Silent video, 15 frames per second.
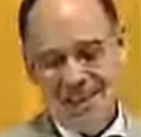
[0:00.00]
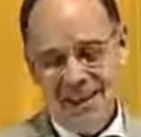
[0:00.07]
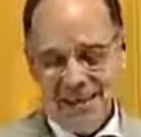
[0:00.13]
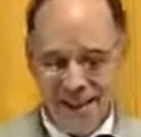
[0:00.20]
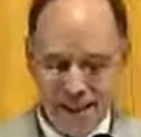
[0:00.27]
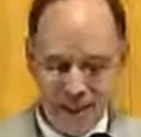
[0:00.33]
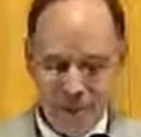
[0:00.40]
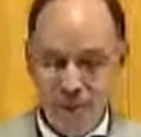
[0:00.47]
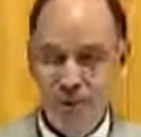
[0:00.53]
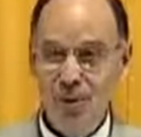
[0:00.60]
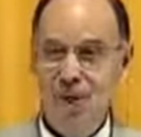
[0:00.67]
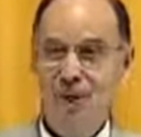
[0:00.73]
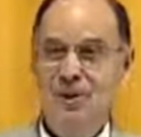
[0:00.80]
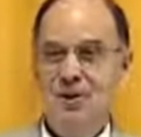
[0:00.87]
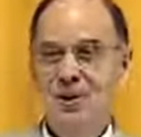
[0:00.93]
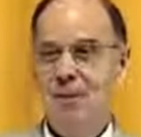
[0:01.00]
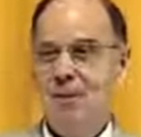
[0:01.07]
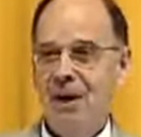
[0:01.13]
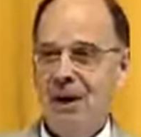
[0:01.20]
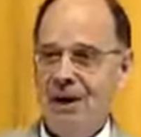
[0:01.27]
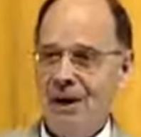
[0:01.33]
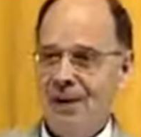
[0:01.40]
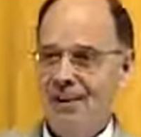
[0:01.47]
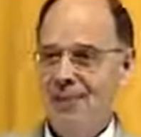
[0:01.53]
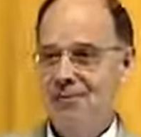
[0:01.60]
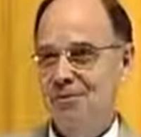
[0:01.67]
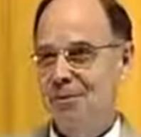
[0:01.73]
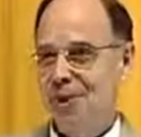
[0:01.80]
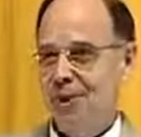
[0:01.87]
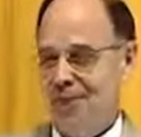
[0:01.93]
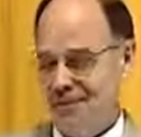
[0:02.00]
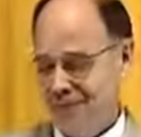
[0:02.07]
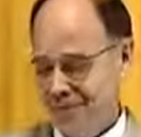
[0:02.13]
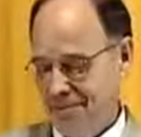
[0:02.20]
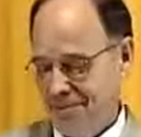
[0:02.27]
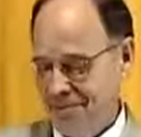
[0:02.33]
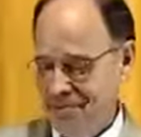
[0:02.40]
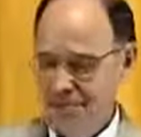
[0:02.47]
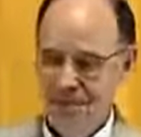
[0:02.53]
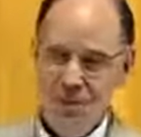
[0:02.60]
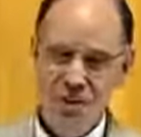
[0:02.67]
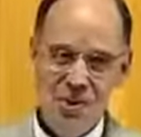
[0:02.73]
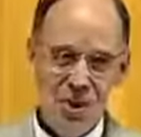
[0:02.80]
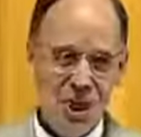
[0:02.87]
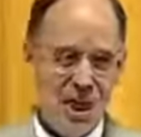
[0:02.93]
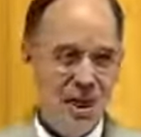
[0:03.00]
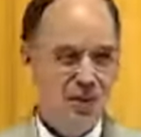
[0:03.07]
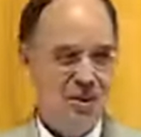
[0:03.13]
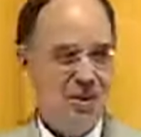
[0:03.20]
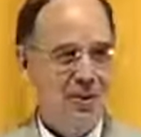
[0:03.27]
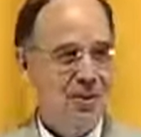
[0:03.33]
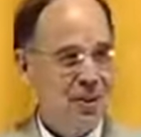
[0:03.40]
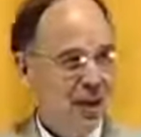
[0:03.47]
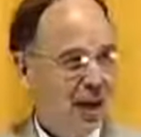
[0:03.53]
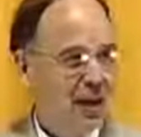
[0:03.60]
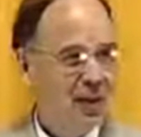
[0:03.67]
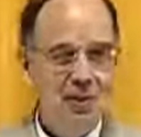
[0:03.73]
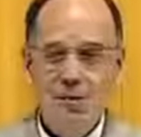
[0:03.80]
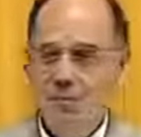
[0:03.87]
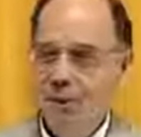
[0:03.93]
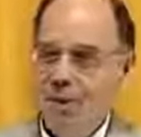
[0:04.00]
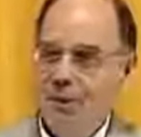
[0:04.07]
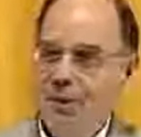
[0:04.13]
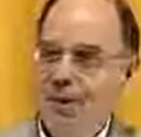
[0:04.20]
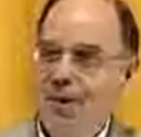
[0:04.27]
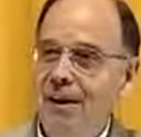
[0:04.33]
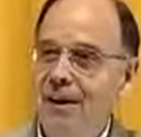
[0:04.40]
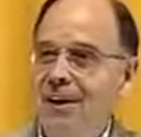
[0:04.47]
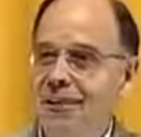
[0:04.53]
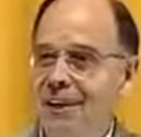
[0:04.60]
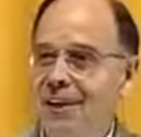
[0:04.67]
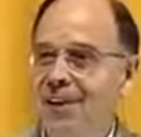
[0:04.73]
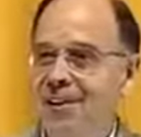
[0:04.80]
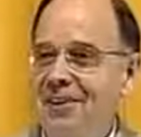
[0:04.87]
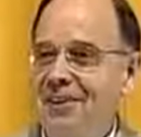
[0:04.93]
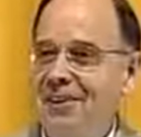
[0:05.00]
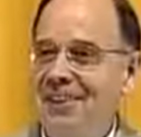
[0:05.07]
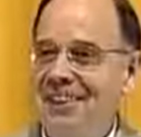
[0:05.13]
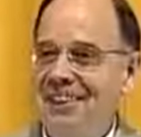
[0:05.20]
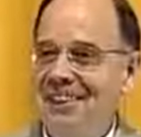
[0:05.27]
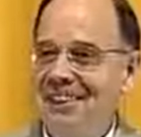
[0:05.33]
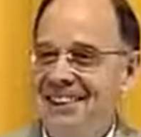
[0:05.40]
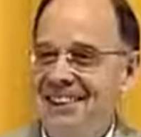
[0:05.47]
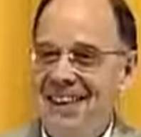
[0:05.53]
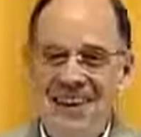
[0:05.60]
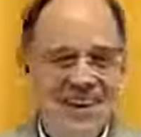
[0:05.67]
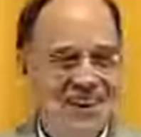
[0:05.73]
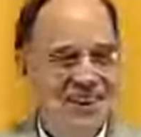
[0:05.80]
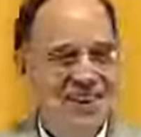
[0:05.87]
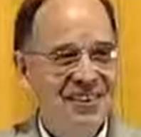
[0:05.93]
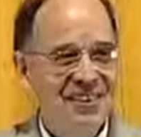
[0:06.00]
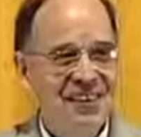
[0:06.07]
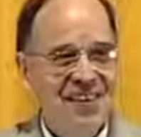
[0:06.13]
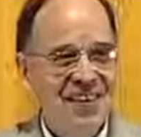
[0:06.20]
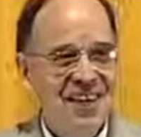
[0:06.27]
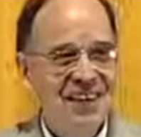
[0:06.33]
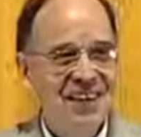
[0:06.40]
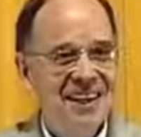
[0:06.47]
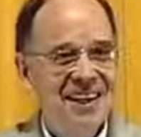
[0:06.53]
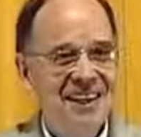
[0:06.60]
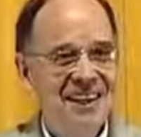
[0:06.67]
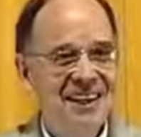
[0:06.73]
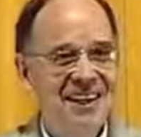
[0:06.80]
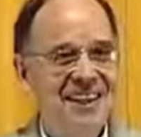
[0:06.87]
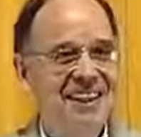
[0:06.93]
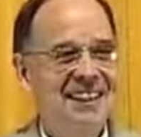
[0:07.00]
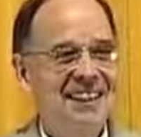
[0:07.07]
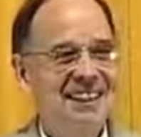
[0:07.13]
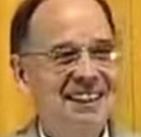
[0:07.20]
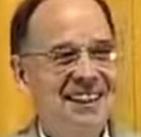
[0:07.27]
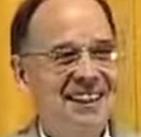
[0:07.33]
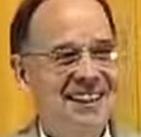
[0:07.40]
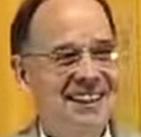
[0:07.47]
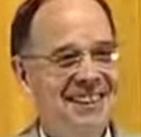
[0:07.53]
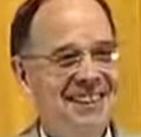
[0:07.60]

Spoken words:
And little boys are made out of what? Snakes and snails and puppy dog tails. All these yucky things.